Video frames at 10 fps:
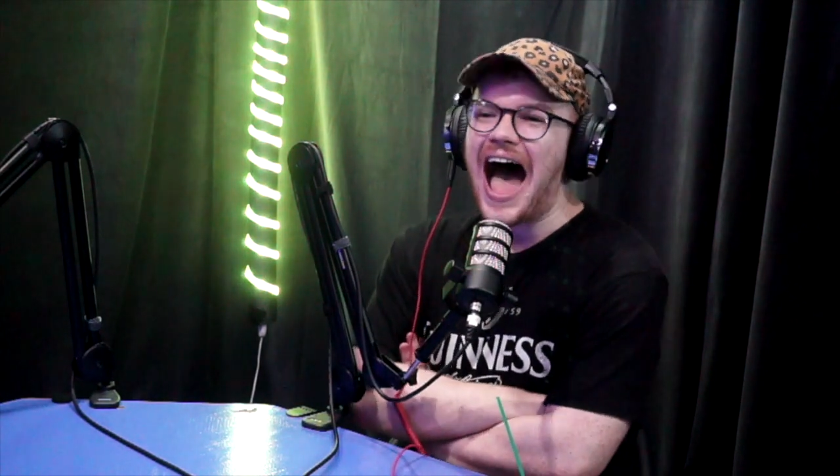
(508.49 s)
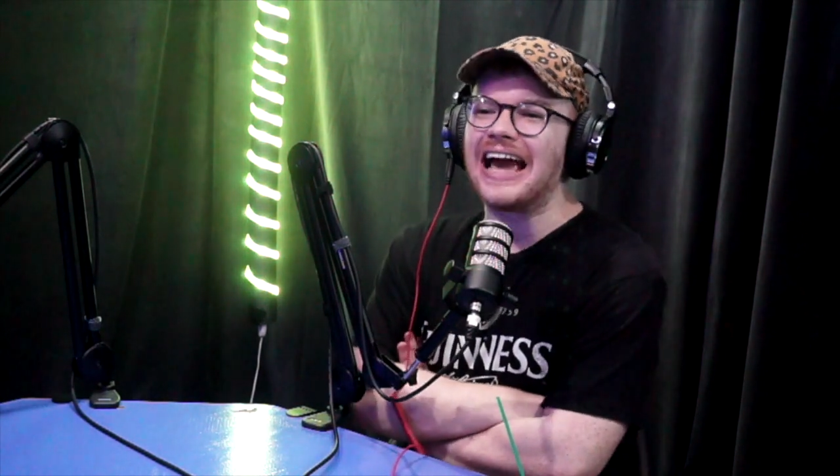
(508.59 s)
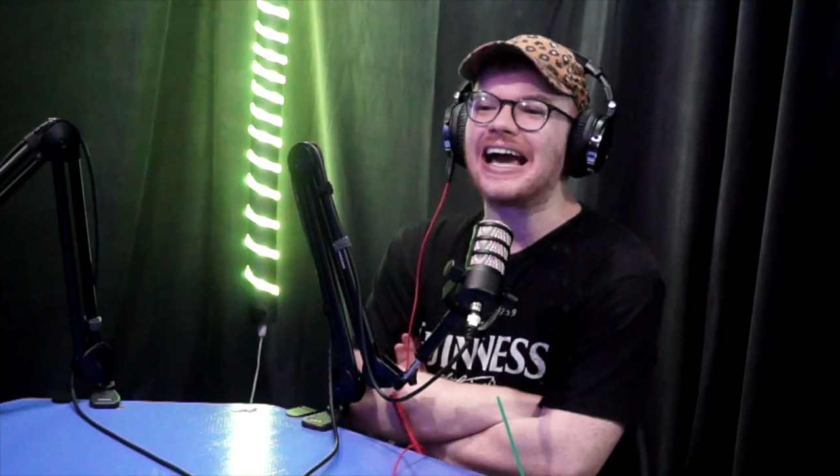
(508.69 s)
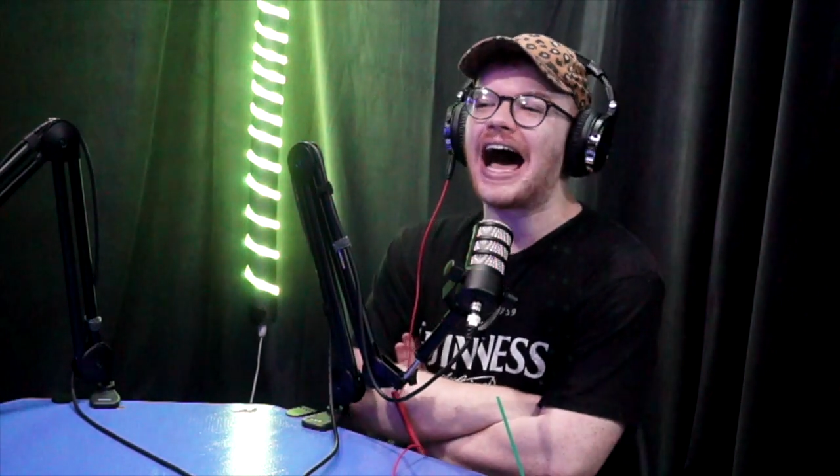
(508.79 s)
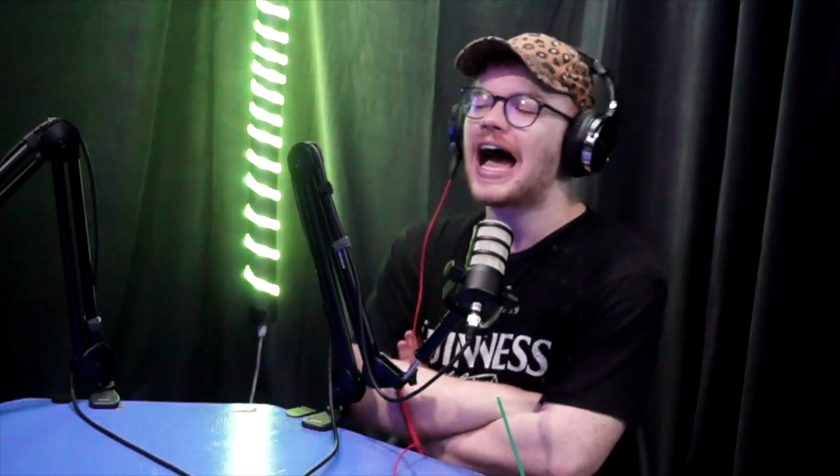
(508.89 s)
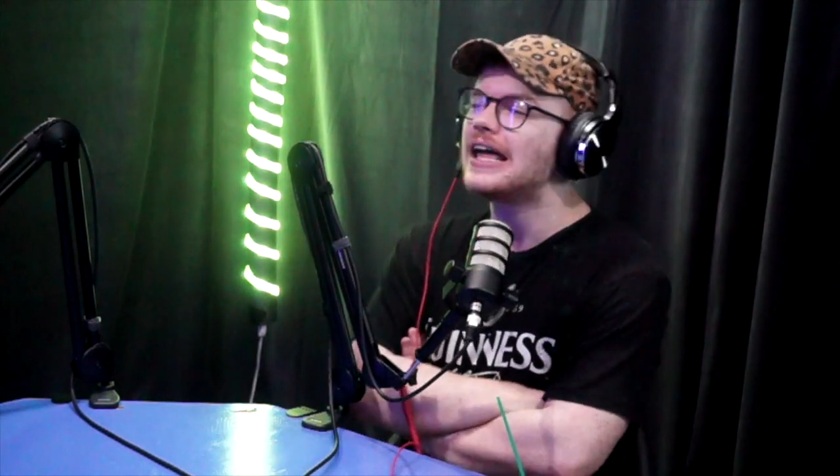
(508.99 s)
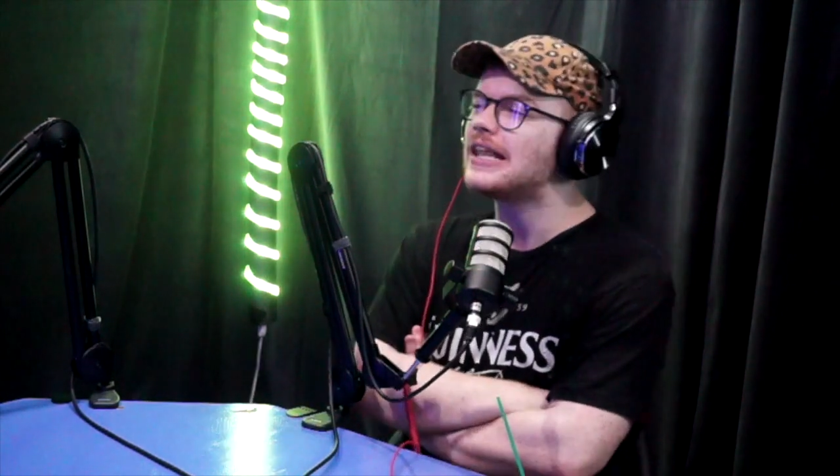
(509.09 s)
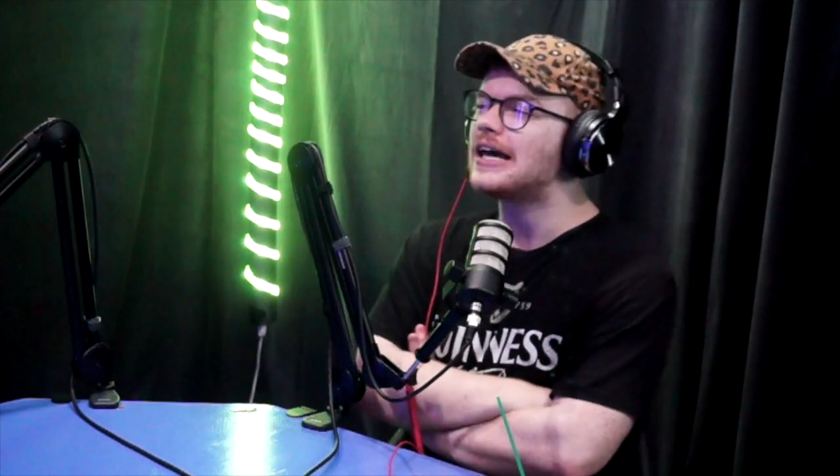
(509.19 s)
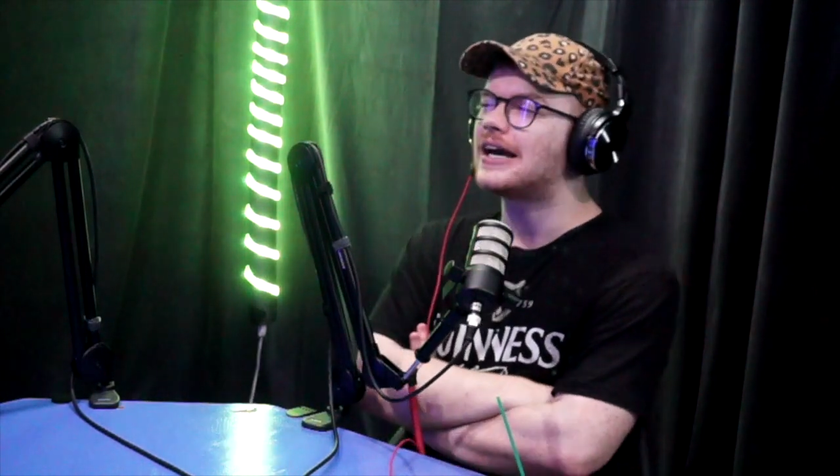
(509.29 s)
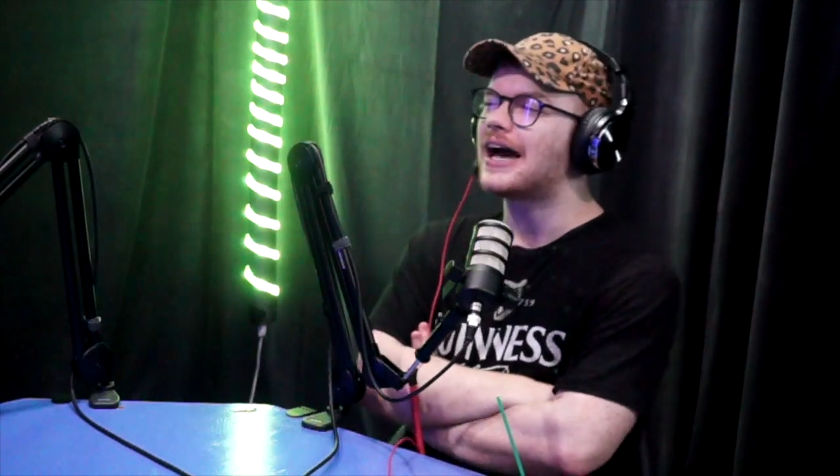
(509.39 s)
I, I
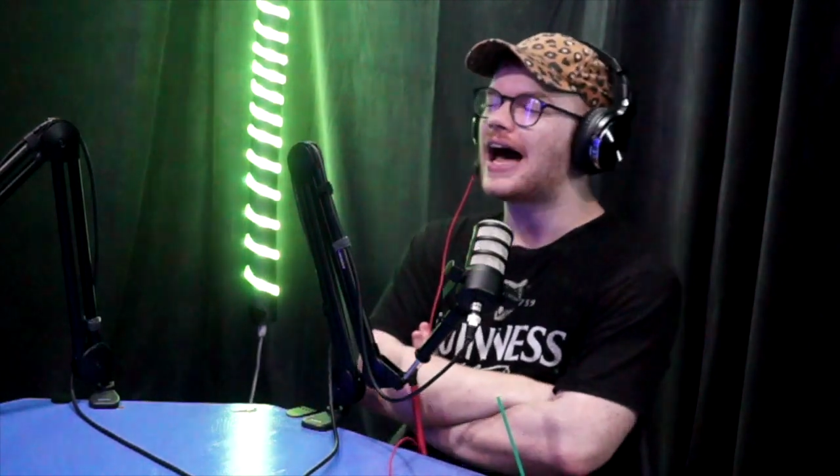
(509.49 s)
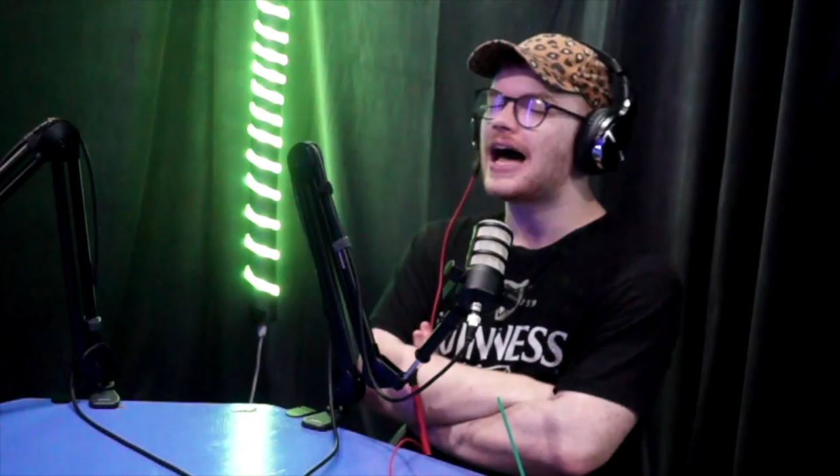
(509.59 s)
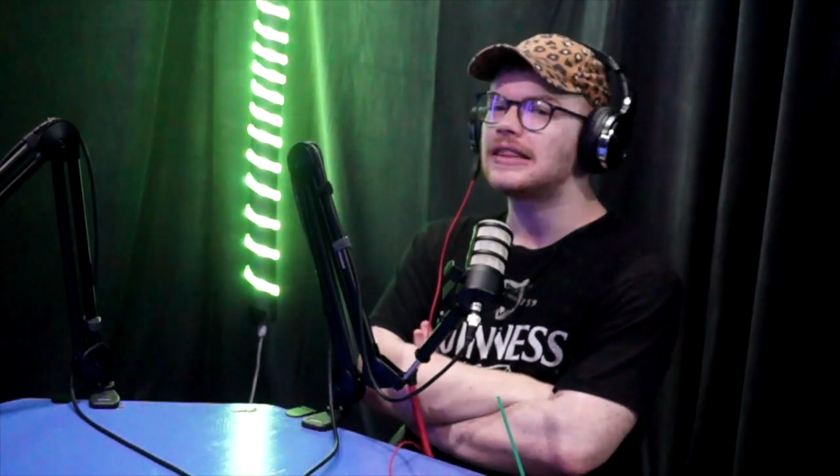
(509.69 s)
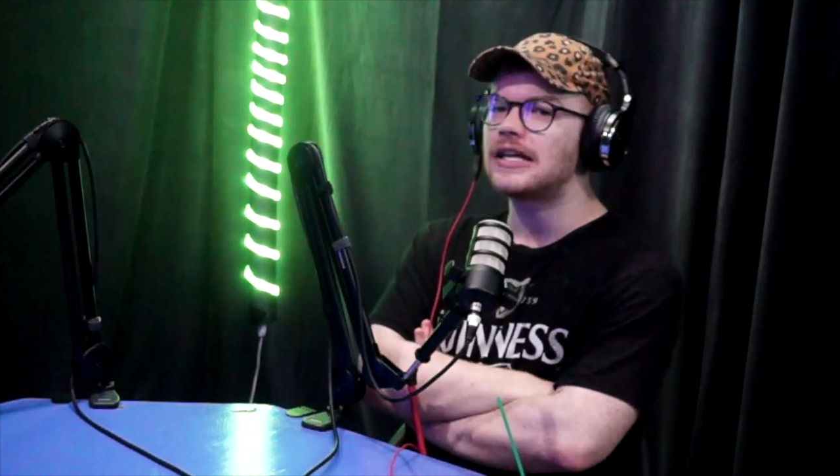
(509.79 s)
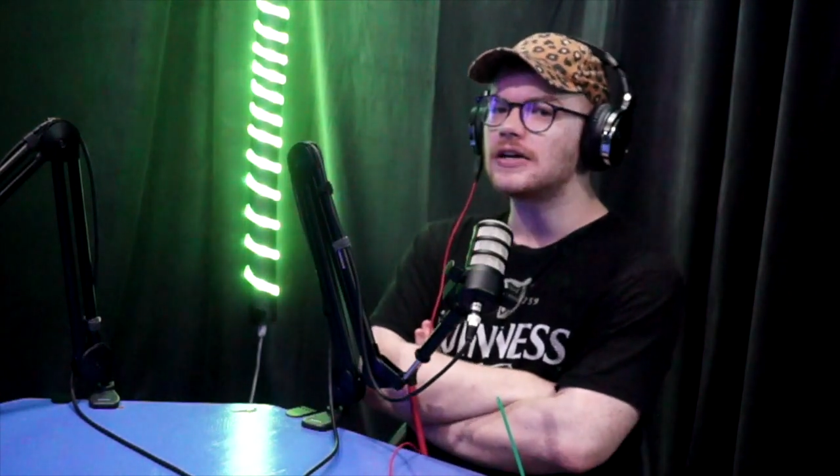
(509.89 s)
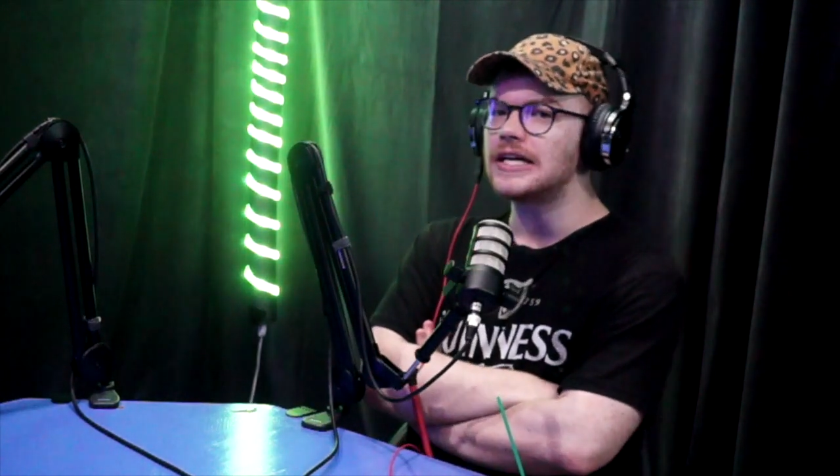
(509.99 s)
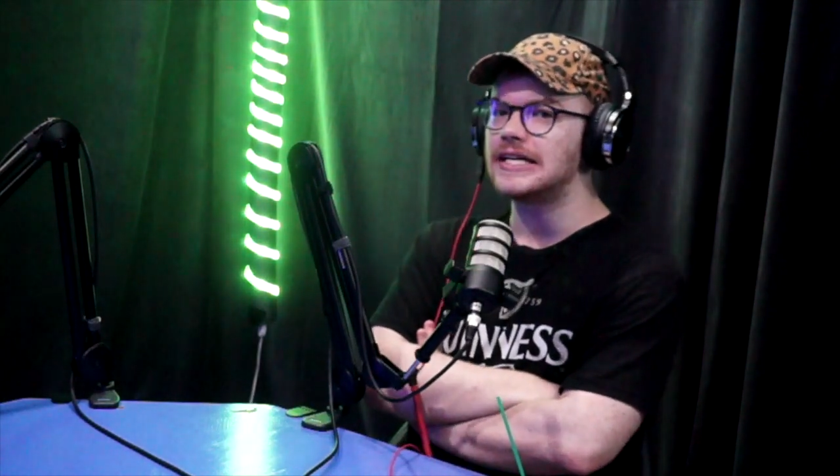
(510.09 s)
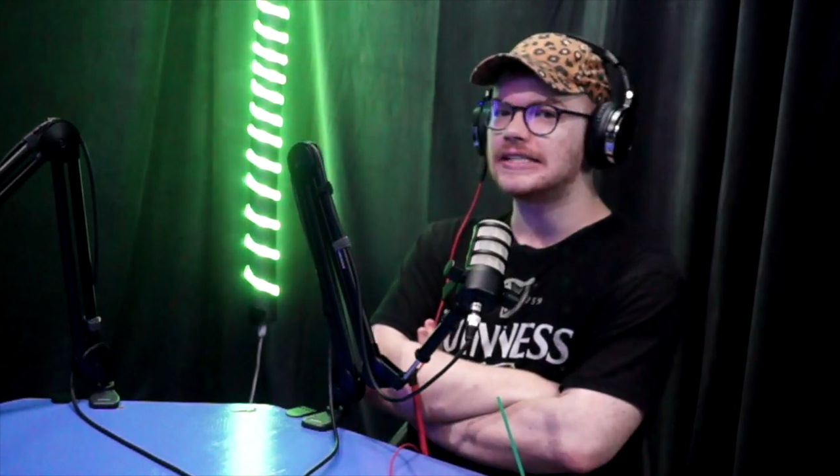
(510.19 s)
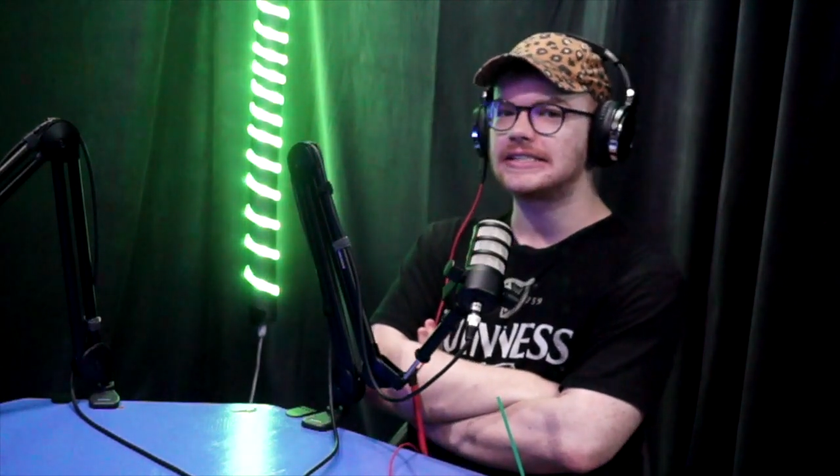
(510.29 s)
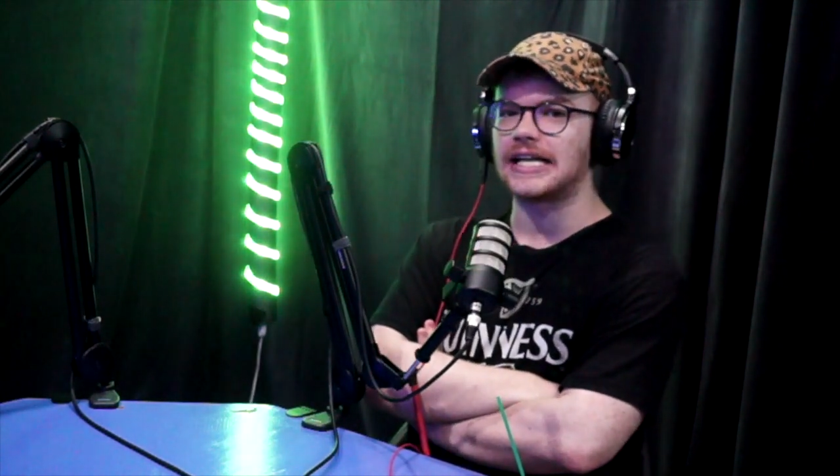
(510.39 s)
like, uh, there
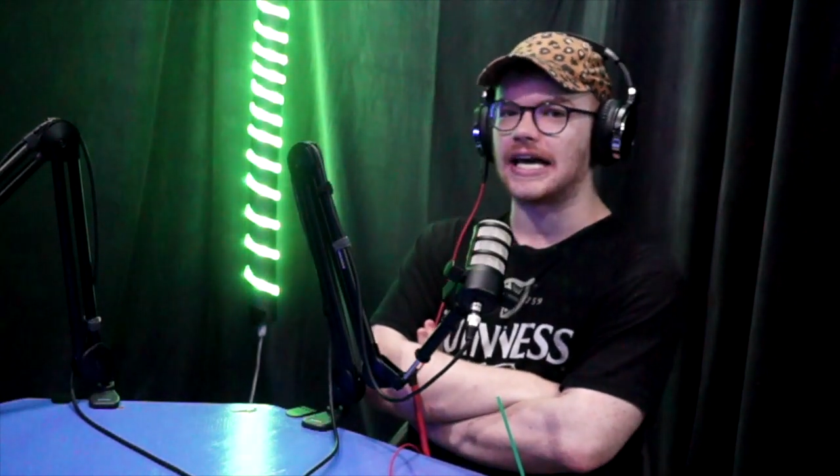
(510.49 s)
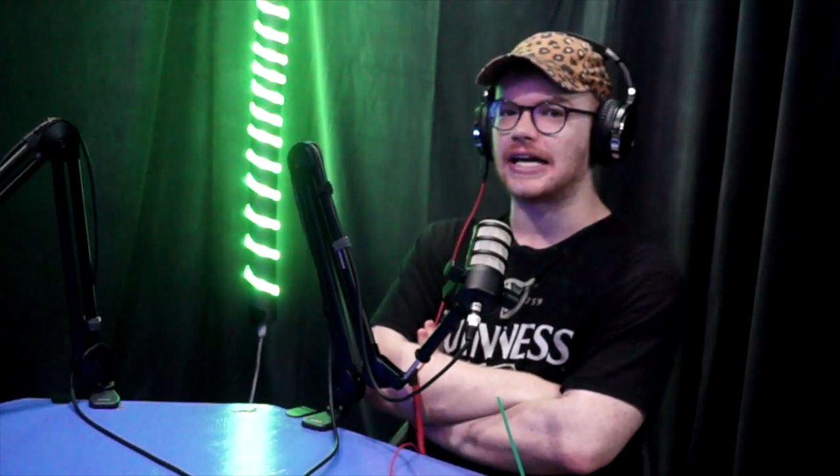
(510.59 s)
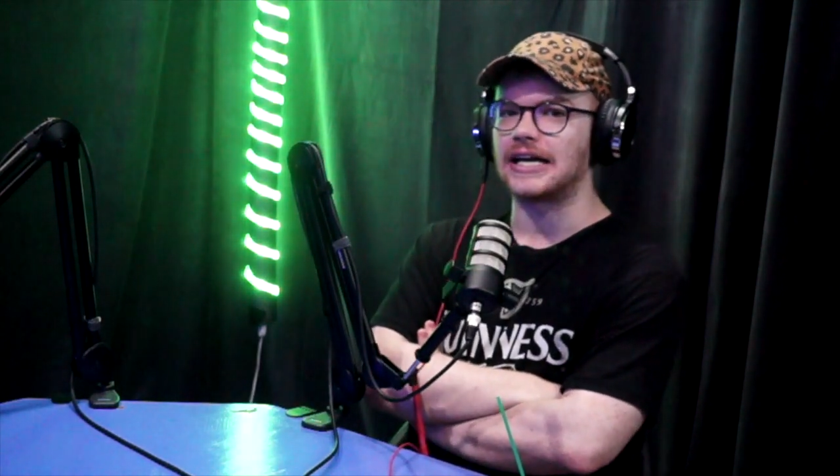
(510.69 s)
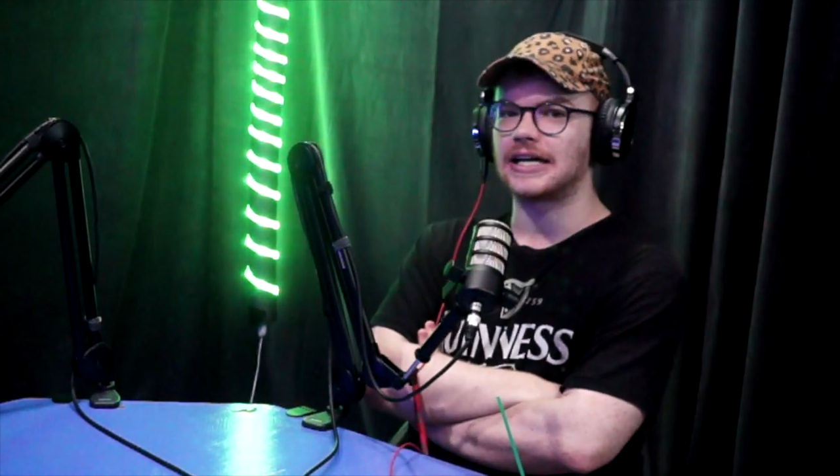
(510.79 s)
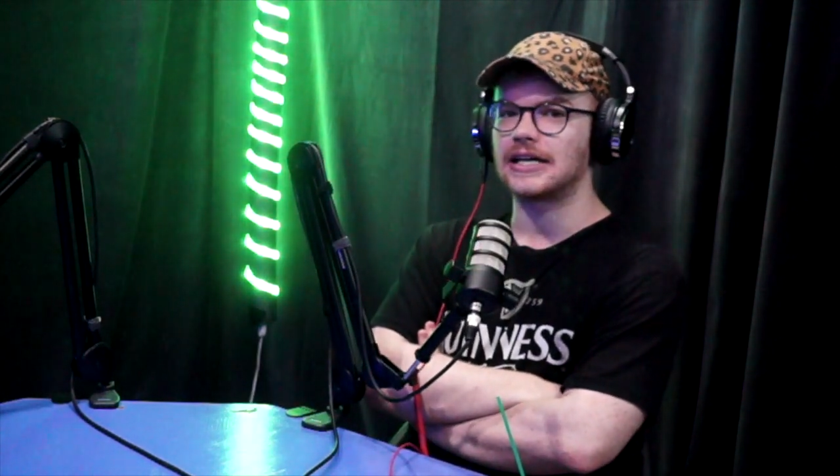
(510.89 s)
is like,